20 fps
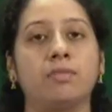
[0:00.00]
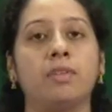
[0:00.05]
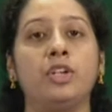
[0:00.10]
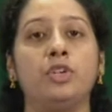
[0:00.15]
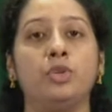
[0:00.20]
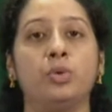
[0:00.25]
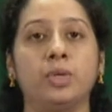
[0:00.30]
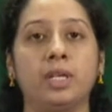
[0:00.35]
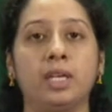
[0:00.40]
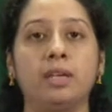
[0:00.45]

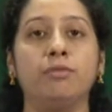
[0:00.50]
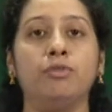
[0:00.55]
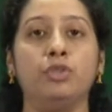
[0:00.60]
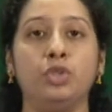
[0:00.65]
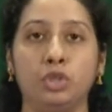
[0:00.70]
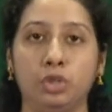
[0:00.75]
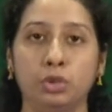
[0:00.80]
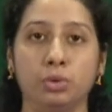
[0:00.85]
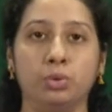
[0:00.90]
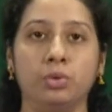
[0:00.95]
you give
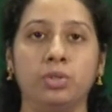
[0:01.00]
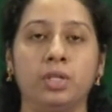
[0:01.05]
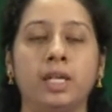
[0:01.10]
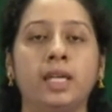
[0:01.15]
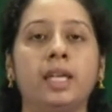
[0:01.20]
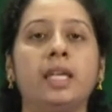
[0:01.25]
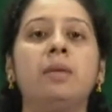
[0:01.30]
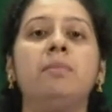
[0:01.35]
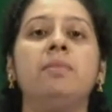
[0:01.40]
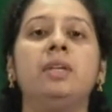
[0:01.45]
new,
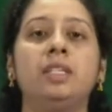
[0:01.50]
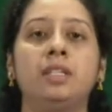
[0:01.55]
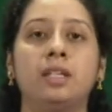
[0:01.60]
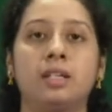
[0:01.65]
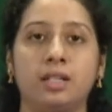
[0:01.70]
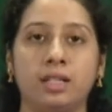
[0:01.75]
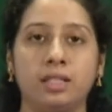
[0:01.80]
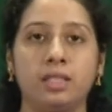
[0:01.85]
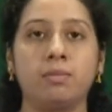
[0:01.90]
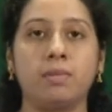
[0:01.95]

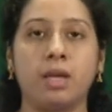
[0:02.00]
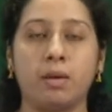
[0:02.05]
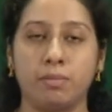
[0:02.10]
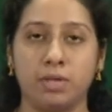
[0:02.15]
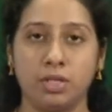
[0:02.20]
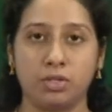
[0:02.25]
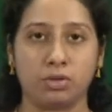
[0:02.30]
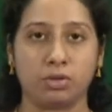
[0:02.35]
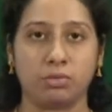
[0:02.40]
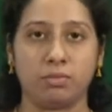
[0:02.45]
immediately the
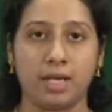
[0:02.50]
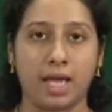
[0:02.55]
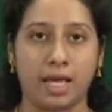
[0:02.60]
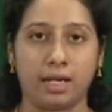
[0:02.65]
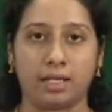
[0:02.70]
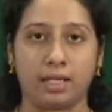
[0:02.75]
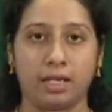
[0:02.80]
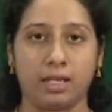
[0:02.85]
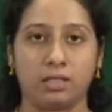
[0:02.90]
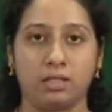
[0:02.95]
memory should be
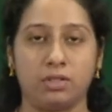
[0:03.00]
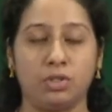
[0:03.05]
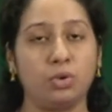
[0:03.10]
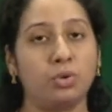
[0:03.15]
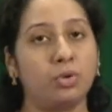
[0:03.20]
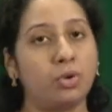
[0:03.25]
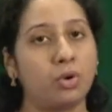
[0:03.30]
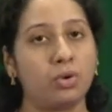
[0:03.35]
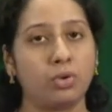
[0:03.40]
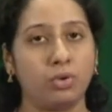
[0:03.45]
allocated. You
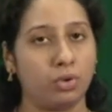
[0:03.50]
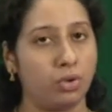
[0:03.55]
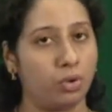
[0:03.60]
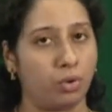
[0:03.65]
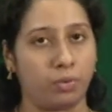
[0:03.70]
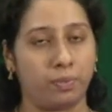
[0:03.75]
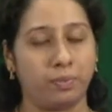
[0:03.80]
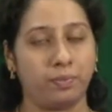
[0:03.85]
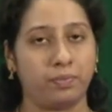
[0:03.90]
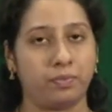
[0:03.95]
do not
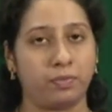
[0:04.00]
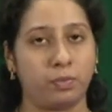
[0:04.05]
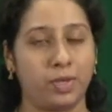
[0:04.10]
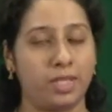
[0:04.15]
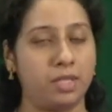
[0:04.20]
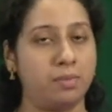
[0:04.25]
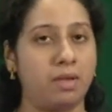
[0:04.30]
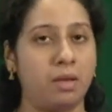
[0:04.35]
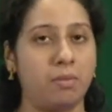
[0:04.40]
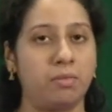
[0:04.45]
know
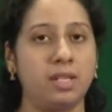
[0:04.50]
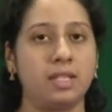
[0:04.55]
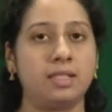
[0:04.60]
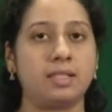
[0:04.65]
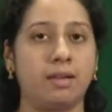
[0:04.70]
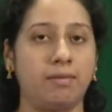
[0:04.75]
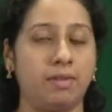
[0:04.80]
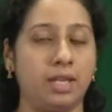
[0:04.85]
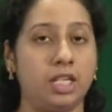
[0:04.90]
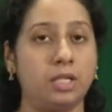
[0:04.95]
whether memory is
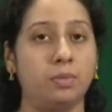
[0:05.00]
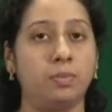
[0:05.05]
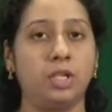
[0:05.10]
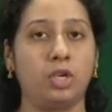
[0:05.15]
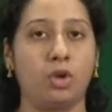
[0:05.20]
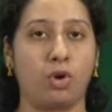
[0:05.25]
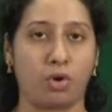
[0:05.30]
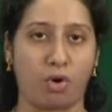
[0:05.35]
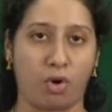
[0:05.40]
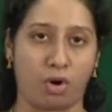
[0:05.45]
available
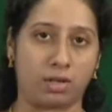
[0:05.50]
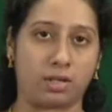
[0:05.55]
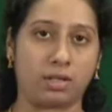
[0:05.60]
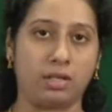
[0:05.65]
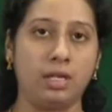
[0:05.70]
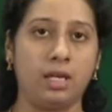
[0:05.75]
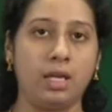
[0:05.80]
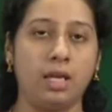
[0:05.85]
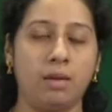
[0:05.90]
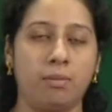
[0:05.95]
or not,
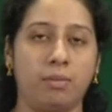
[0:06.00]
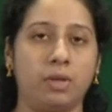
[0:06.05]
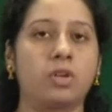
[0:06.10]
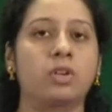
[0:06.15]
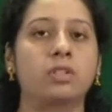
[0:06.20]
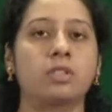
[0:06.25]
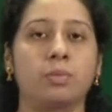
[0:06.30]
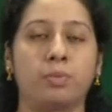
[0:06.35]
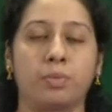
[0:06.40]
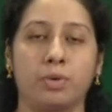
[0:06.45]

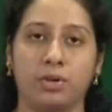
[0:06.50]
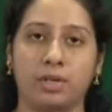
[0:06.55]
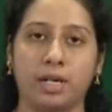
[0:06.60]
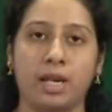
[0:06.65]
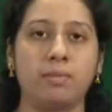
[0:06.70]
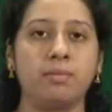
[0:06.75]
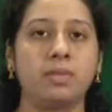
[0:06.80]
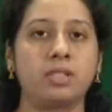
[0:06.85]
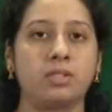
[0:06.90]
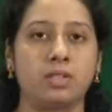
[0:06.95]
because the
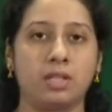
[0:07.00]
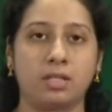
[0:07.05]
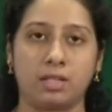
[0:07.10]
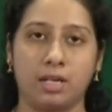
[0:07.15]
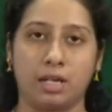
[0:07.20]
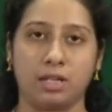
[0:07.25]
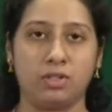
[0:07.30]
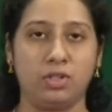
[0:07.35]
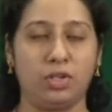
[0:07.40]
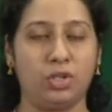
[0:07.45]
program is just
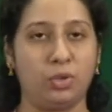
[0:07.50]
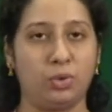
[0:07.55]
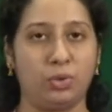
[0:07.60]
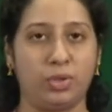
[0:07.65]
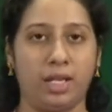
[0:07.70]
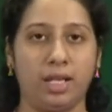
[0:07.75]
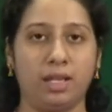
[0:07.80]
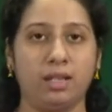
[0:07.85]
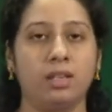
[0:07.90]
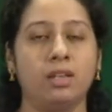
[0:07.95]

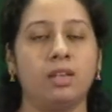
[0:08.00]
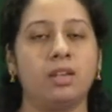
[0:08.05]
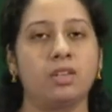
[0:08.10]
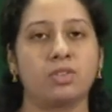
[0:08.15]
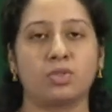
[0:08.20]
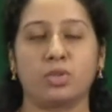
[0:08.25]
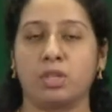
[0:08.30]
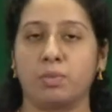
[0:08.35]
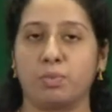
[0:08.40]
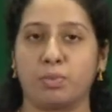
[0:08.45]
executing.
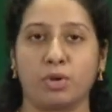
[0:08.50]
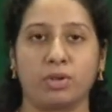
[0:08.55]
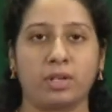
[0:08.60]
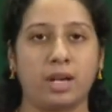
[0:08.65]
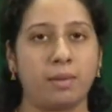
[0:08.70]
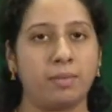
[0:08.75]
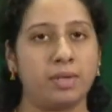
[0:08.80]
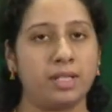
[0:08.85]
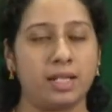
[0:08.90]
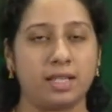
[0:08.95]
So, the
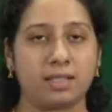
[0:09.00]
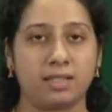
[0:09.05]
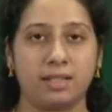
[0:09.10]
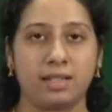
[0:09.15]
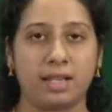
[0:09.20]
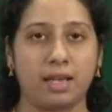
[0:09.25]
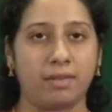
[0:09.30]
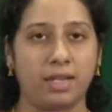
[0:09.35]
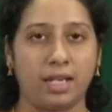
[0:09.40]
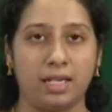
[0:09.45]
programmer does not
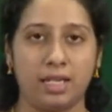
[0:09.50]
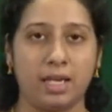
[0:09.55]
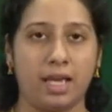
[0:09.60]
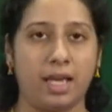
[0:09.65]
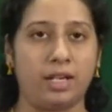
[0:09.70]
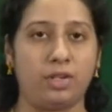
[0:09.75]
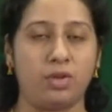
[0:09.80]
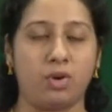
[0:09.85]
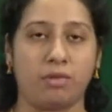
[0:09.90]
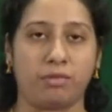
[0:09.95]
have any
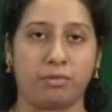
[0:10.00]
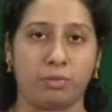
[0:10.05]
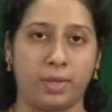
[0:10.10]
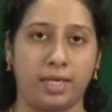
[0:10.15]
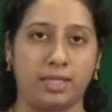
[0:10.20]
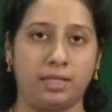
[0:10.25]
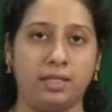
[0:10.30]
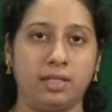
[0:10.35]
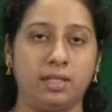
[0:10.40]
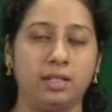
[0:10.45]
idea of
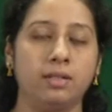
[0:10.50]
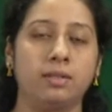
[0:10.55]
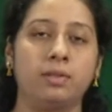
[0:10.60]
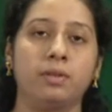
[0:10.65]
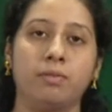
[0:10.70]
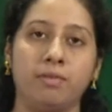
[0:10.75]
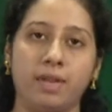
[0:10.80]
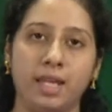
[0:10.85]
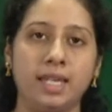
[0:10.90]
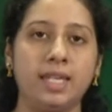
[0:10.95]
whether
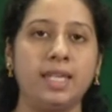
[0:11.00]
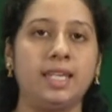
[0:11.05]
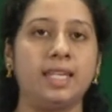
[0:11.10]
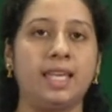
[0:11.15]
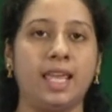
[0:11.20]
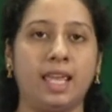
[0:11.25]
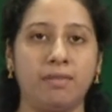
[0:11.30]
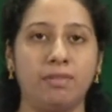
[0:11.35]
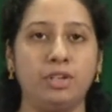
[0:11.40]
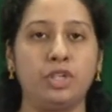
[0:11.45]
when he
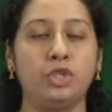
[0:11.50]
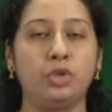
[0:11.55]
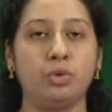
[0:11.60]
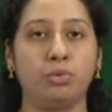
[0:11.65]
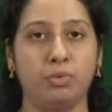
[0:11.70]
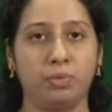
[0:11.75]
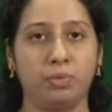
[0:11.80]
gave a new